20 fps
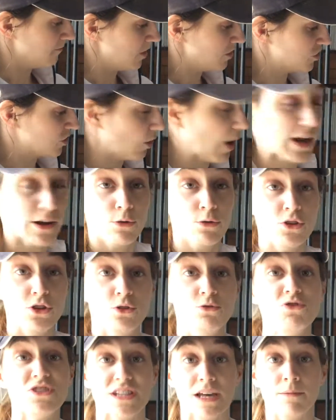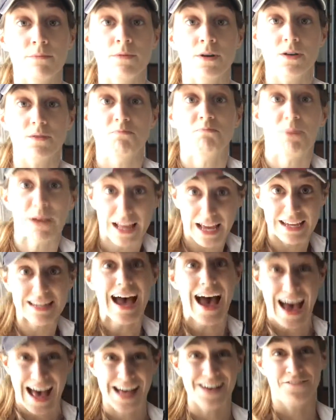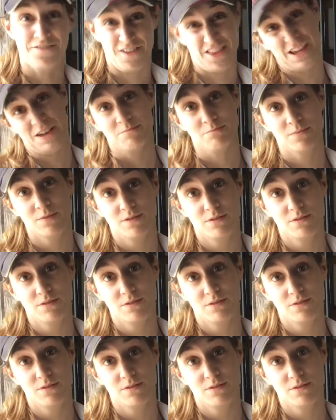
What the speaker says: so I don't use them, but I have them.